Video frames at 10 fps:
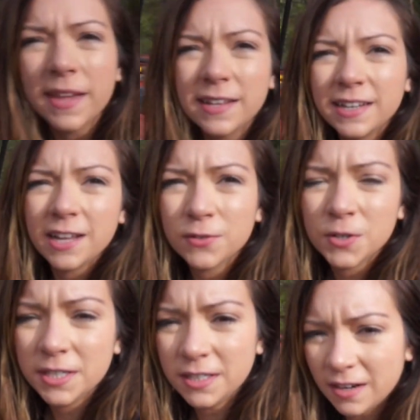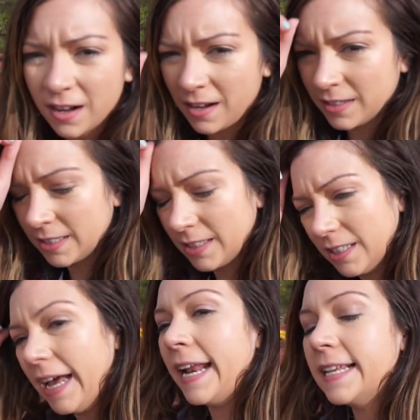me and Lily have already done ours
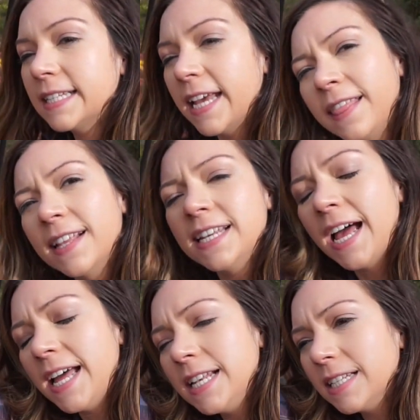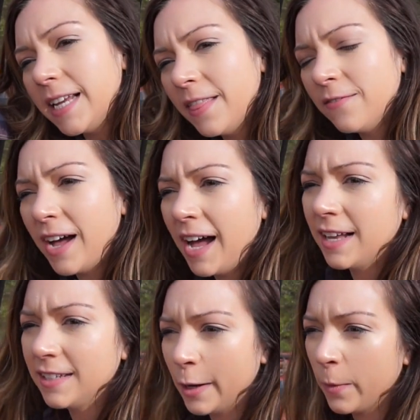and it's in the tent, in the
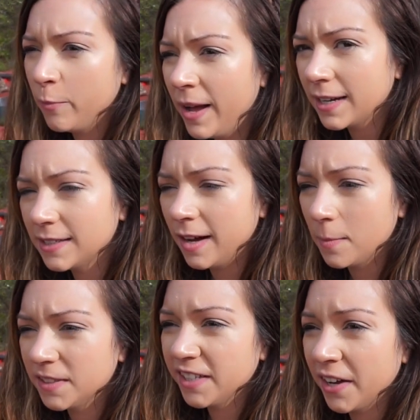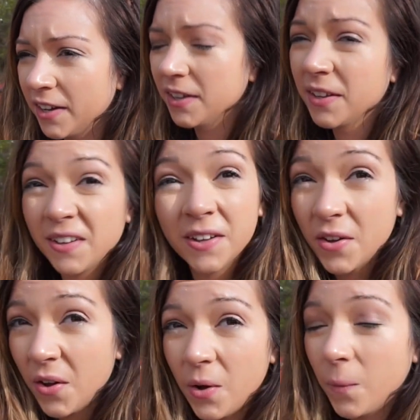van, and we've packed up, so
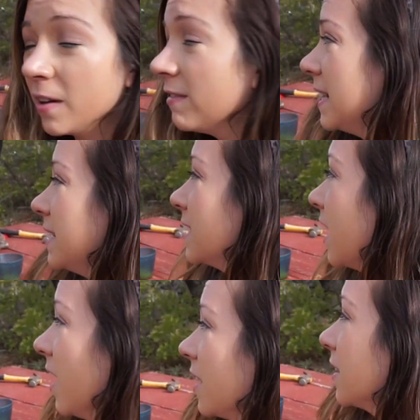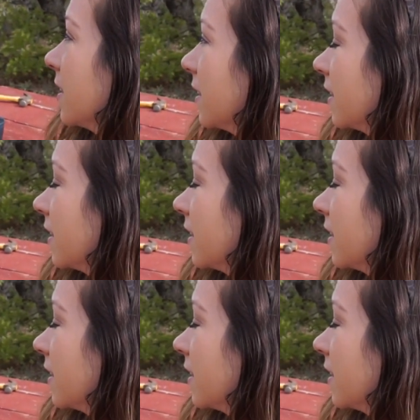we're ready to go.